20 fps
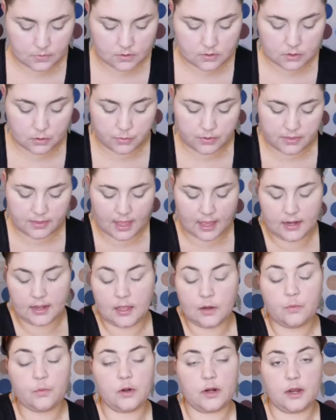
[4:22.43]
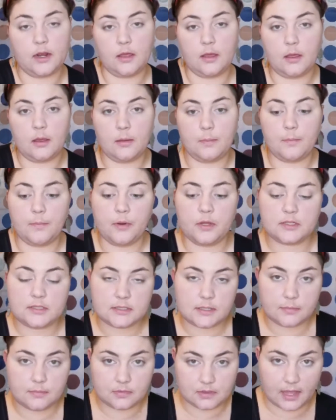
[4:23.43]
So with that in, we're gonna put
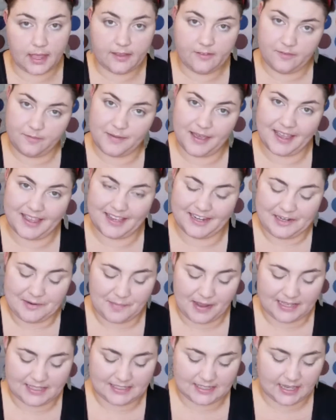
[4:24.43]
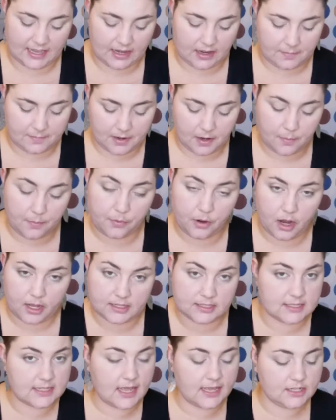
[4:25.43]
some life back into my skin. I'm gonna
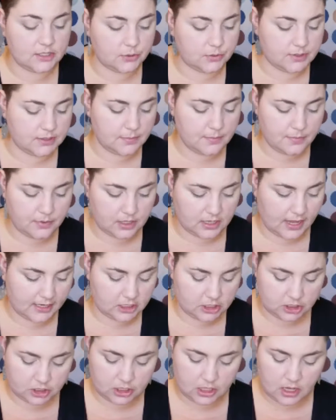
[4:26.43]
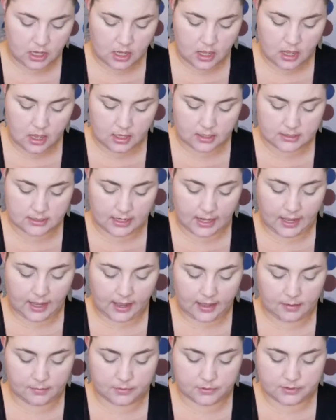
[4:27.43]
bronze and do some blush. Today
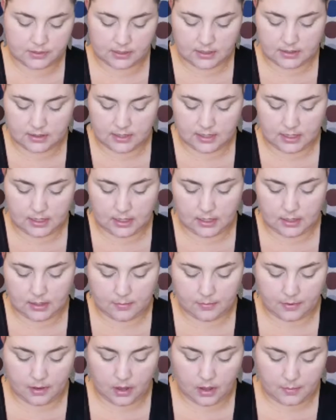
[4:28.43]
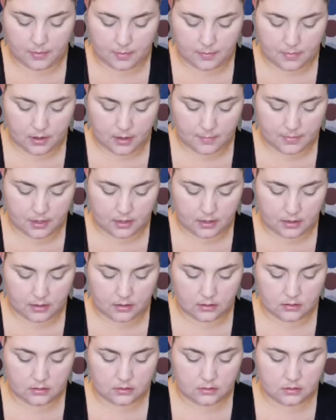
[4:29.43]
I am using the
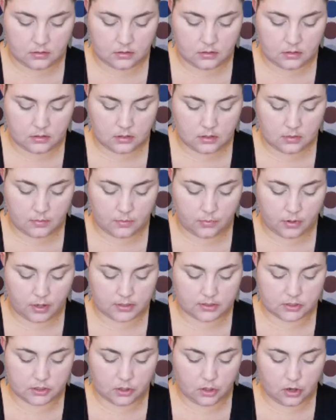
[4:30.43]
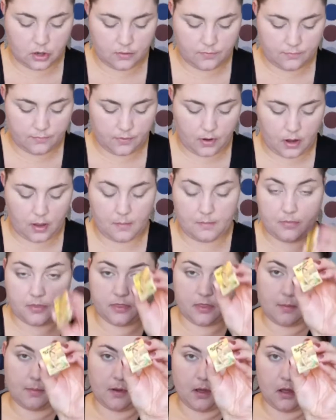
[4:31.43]
Bahama bronzer
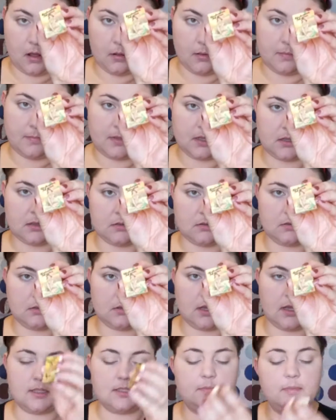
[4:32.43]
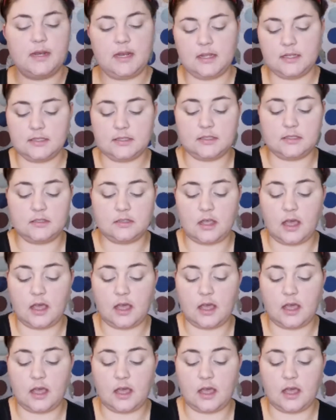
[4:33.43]
from the Balm Cosmetics.